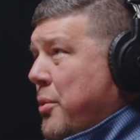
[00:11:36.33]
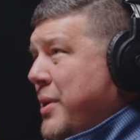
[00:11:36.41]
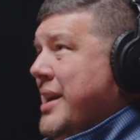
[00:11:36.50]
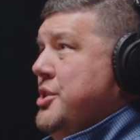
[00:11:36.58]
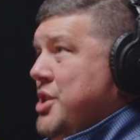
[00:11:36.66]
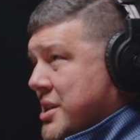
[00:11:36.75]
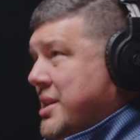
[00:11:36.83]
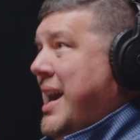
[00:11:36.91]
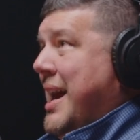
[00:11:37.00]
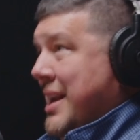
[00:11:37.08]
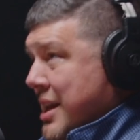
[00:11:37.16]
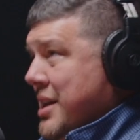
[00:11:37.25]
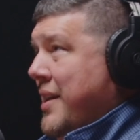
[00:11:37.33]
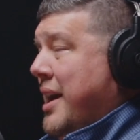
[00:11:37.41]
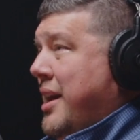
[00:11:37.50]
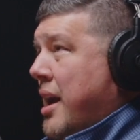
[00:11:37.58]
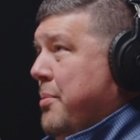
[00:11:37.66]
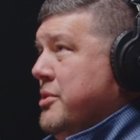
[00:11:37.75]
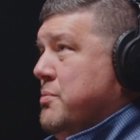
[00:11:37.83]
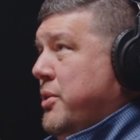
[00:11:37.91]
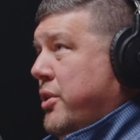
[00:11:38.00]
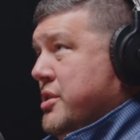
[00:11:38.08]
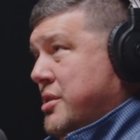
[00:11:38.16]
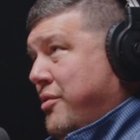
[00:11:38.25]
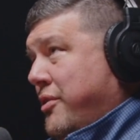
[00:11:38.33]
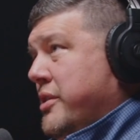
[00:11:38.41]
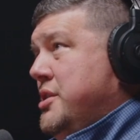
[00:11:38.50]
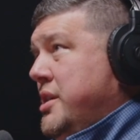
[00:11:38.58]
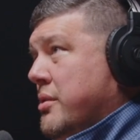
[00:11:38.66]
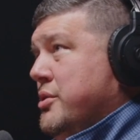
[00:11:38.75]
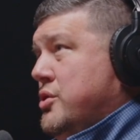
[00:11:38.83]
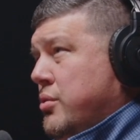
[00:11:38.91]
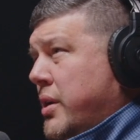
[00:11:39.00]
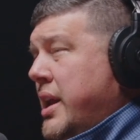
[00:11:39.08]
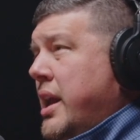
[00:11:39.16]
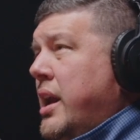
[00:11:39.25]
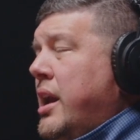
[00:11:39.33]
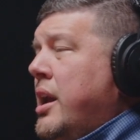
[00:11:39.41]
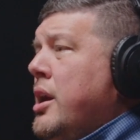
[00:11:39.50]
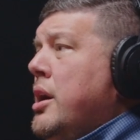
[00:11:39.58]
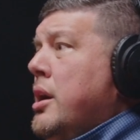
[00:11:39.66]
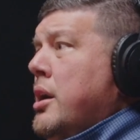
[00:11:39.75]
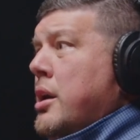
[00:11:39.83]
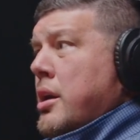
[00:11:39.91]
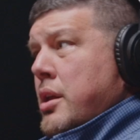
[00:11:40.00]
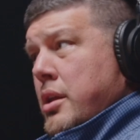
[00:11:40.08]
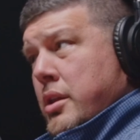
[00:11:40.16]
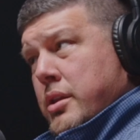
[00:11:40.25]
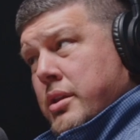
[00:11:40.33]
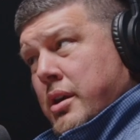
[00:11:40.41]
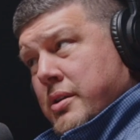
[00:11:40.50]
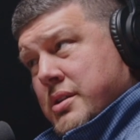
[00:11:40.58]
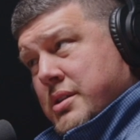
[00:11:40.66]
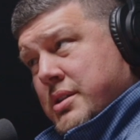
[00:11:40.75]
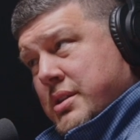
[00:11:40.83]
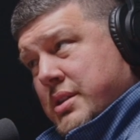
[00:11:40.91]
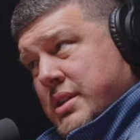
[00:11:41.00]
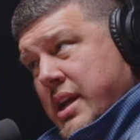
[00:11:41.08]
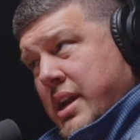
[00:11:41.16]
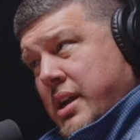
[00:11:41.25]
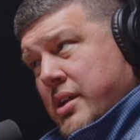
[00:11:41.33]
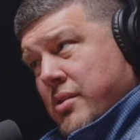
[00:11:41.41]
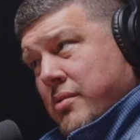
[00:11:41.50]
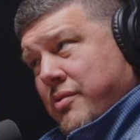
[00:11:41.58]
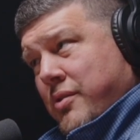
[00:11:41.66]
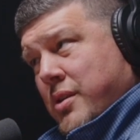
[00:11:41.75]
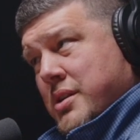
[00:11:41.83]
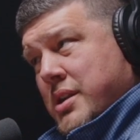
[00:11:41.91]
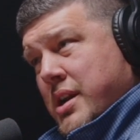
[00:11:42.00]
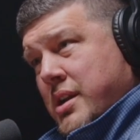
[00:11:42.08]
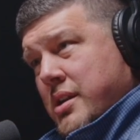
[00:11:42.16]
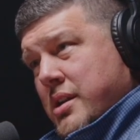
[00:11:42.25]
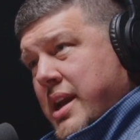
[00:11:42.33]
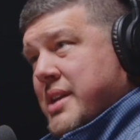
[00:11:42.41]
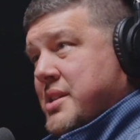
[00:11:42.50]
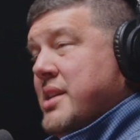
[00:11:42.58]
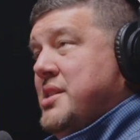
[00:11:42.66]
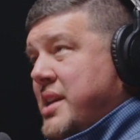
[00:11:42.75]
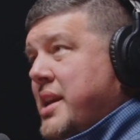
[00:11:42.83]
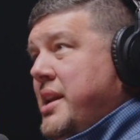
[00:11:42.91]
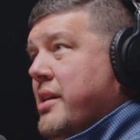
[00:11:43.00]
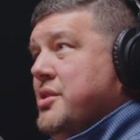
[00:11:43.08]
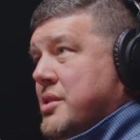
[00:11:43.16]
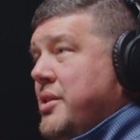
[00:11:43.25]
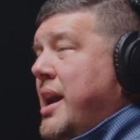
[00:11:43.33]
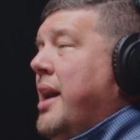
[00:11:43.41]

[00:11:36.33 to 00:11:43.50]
We had just gotten into that campus because the first year was 2013 or 14. Yes, it's 10 years. So yeah,